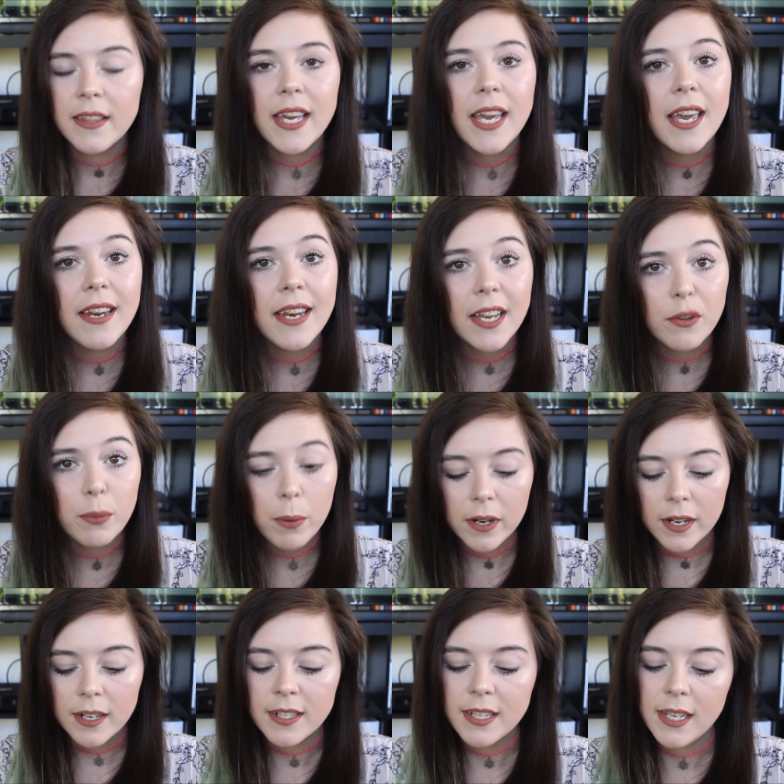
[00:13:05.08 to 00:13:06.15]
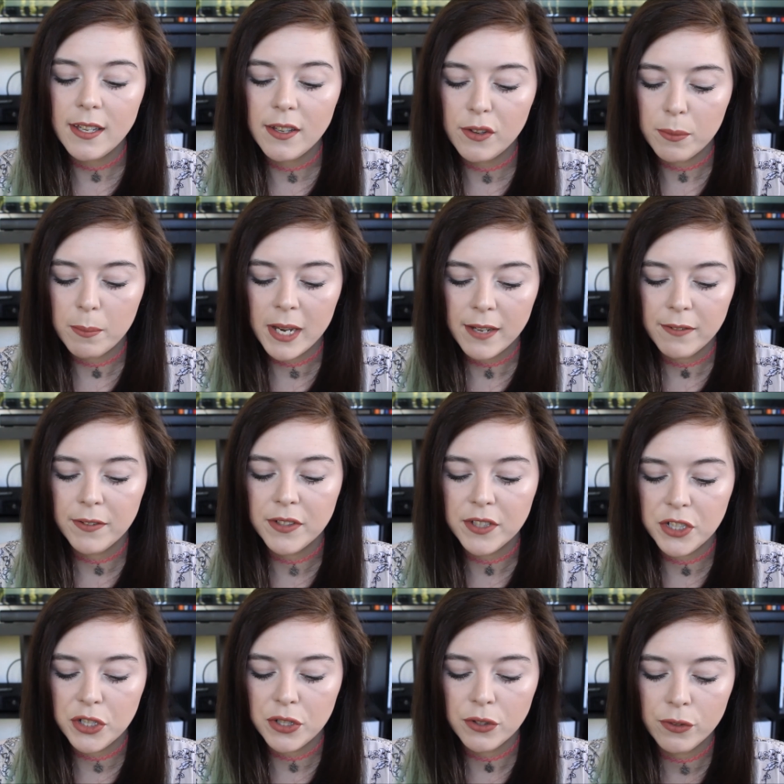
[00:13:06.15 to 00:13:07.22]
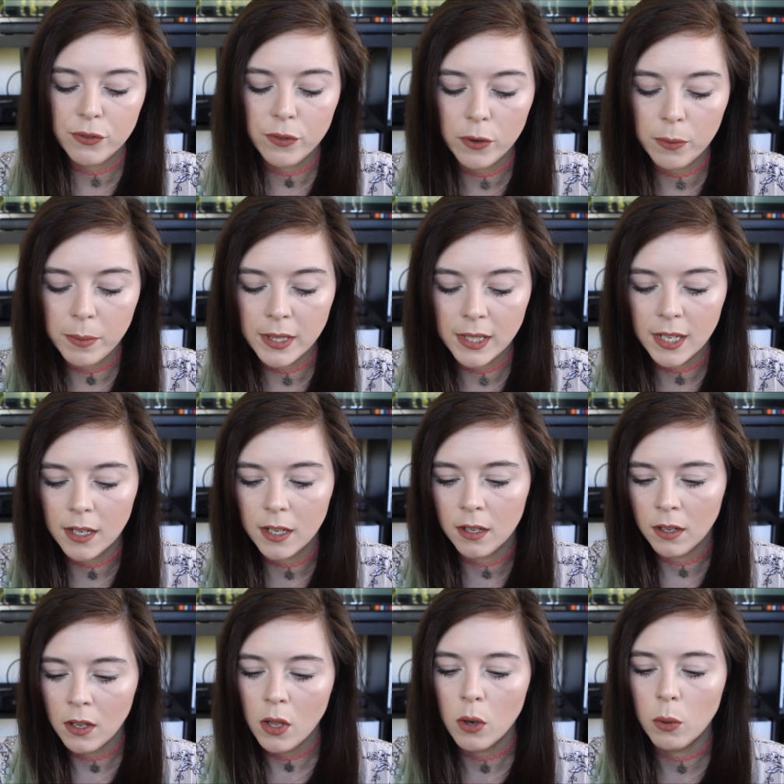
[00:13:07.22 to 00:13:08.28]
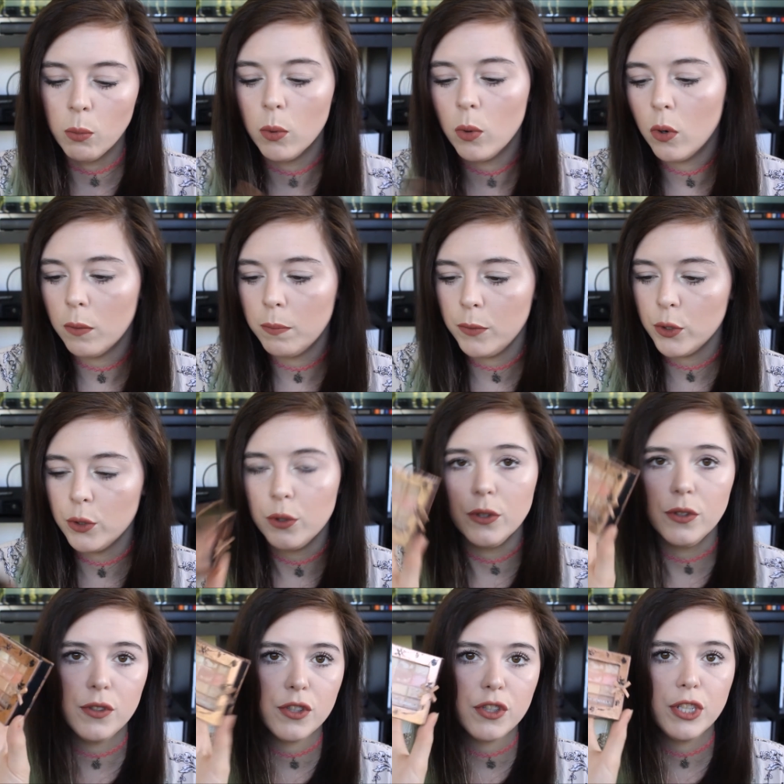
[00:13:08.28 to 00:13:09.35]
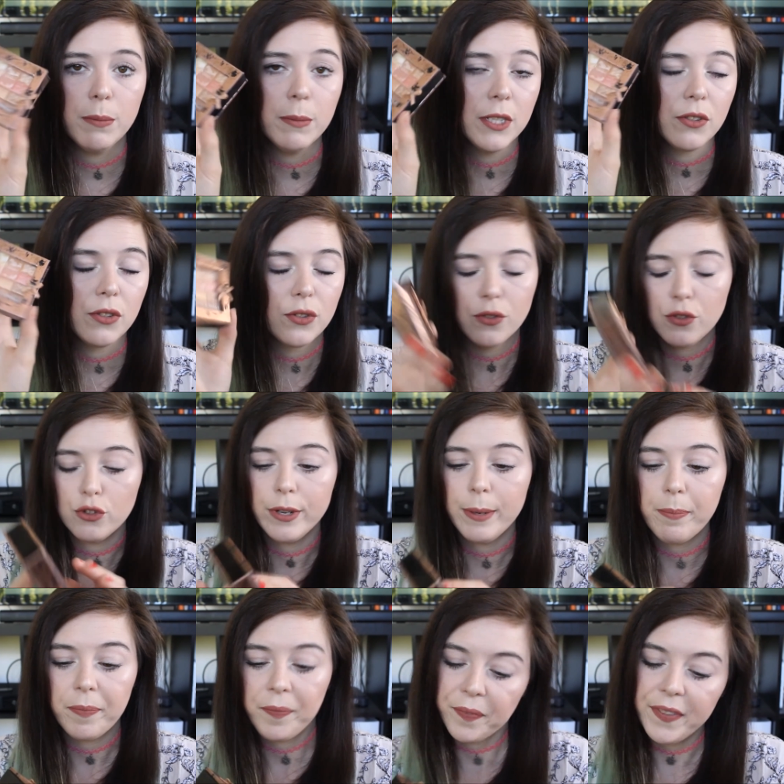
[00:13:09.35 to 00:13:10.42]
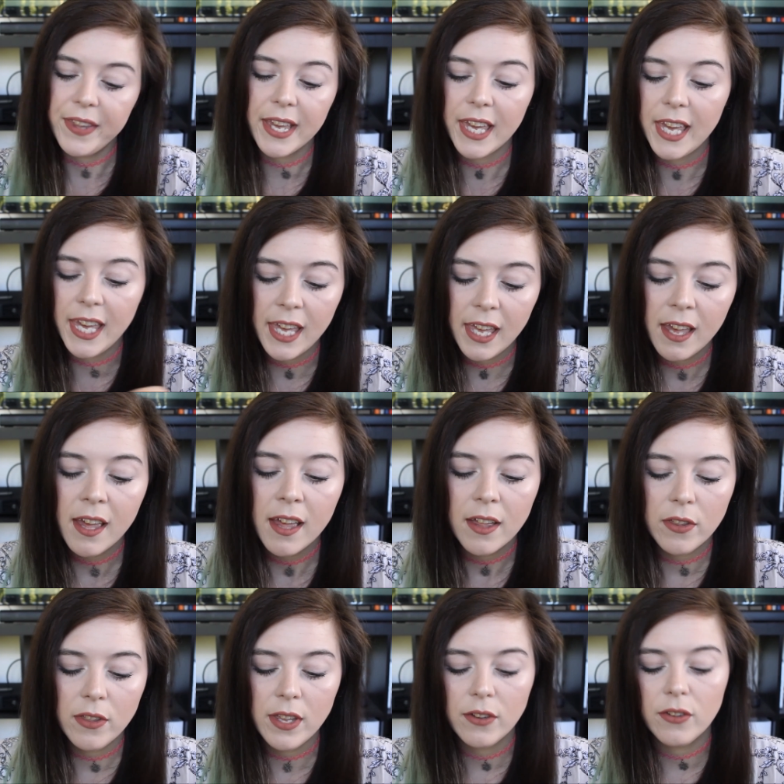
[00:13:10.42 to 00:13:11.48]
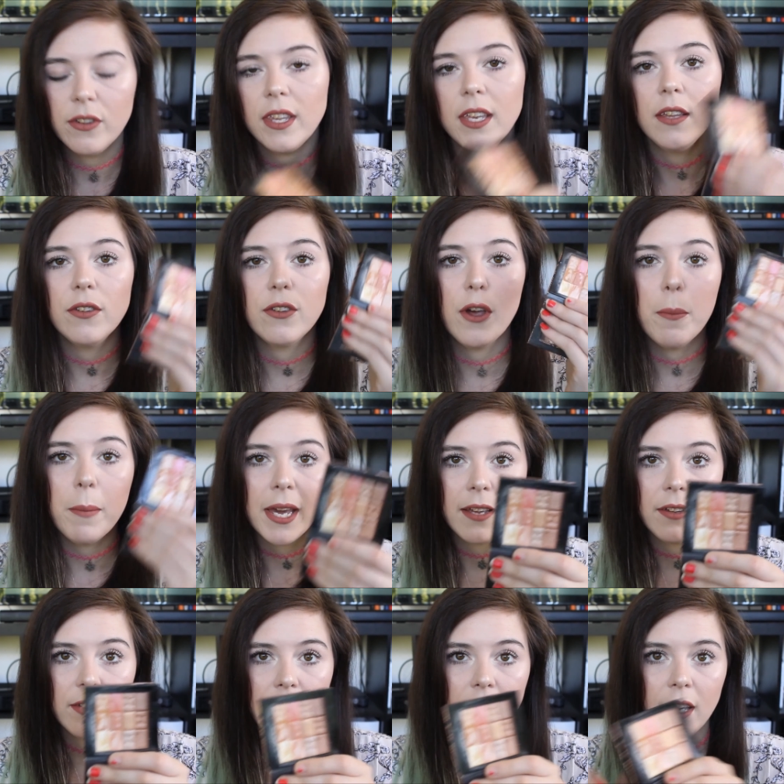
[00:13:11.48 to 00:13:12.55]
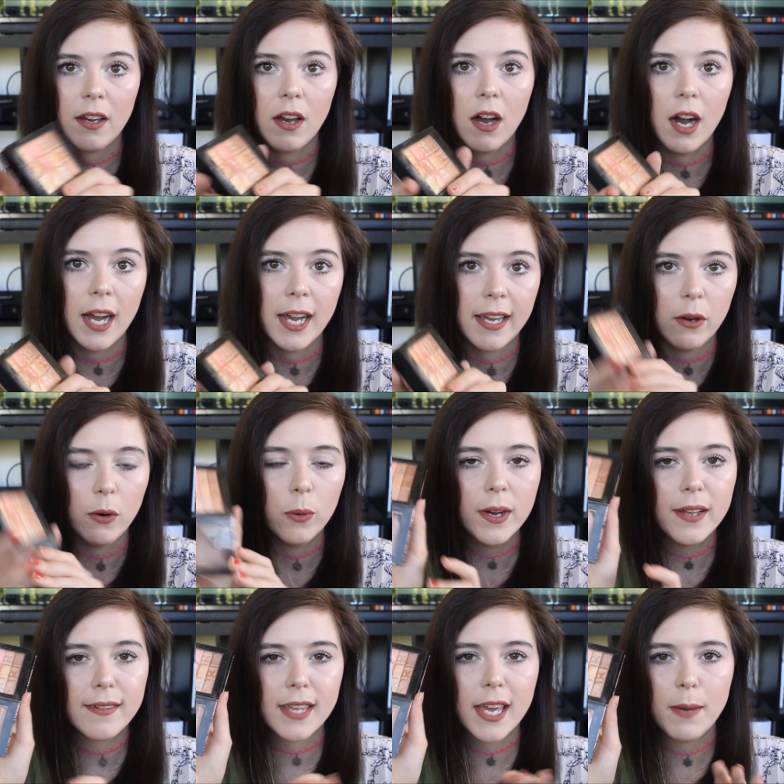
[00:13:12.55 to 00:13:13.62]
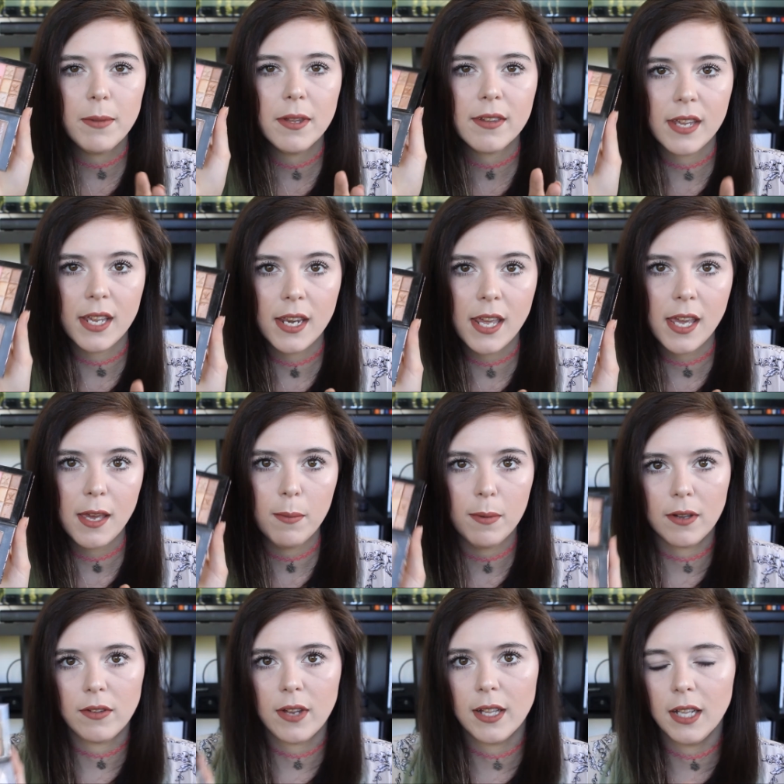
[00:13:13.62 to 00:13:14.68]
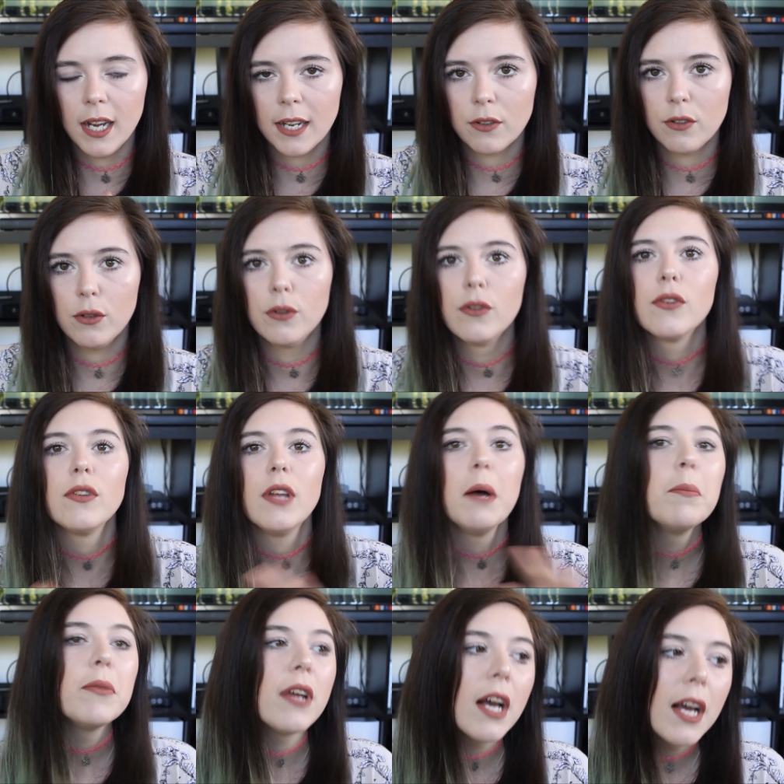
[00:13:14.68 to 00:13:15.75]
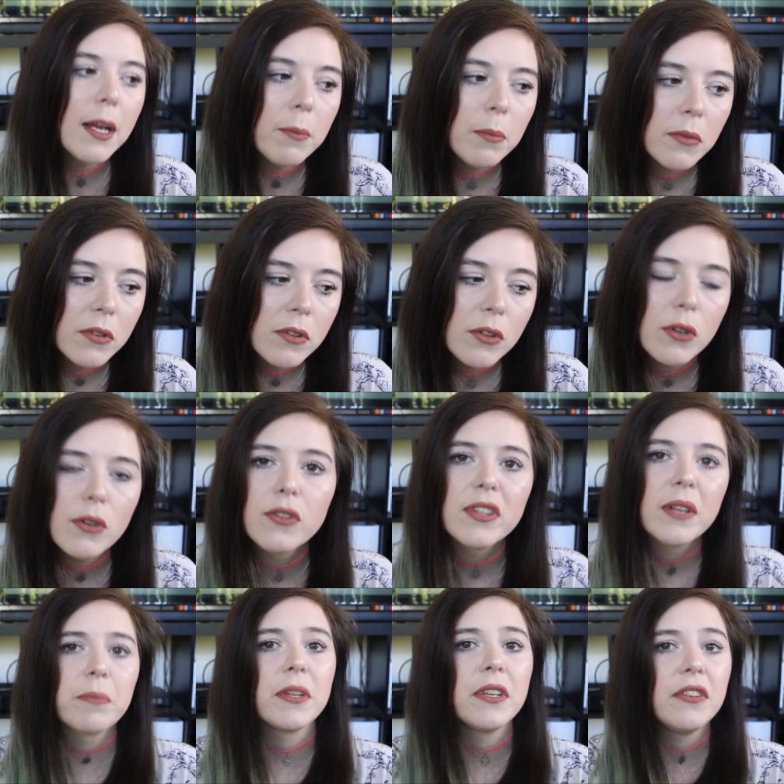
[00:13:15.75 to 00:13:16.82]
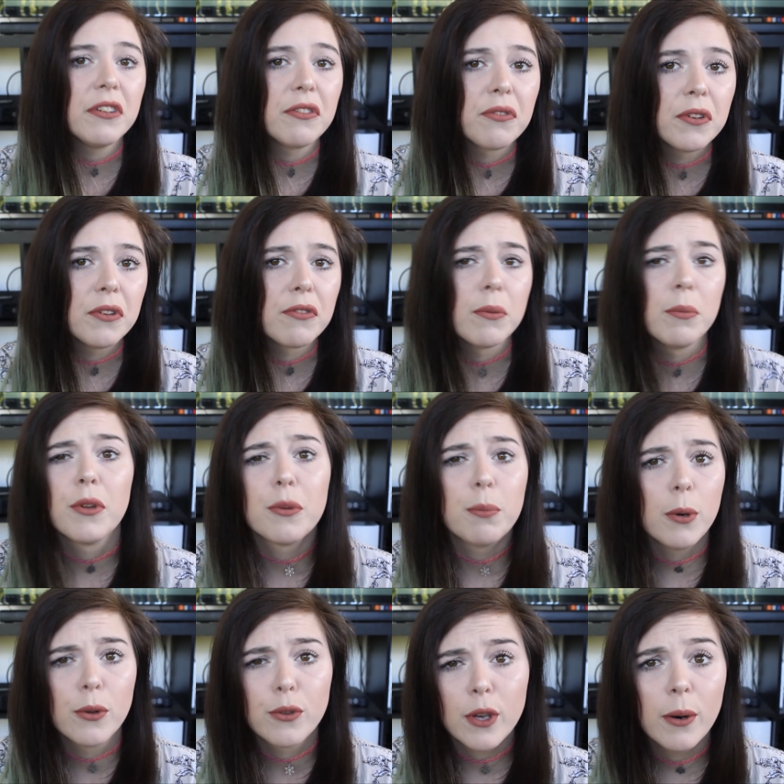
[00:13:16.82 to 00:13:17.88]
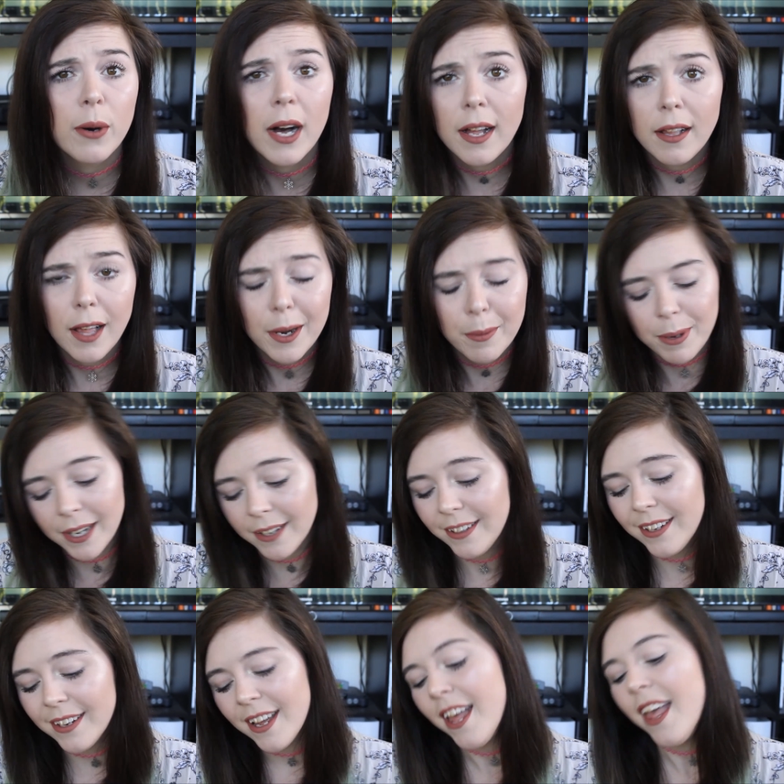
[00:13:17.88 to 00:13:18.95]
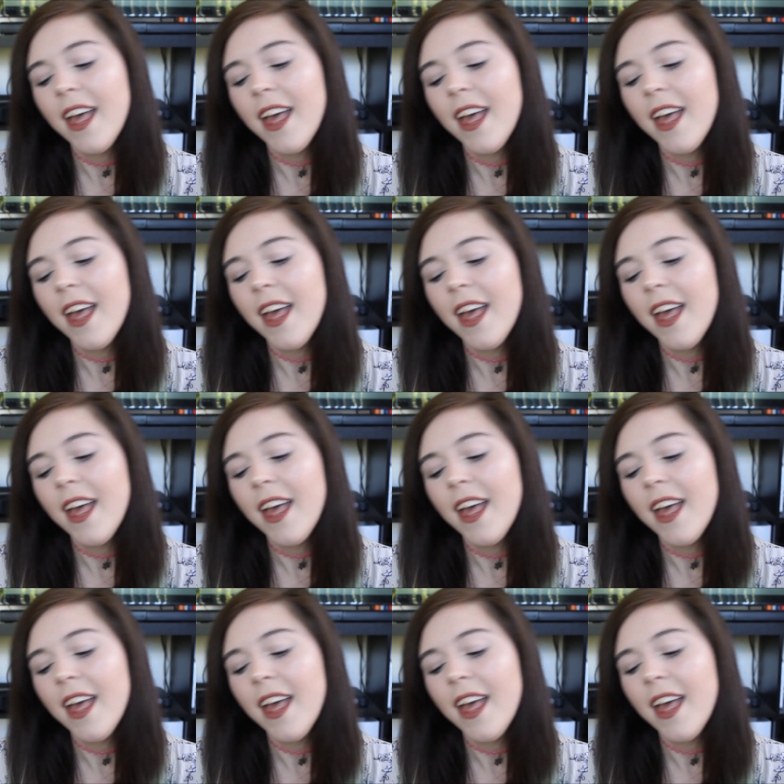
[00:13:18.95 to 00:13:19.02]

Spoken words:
The next product is my Physicians Formula Warm Nude Shimmer Strip thingy. This is amazing. I always keep this in here because I like to sometimes use something different from the Sports Girl highlighter palette,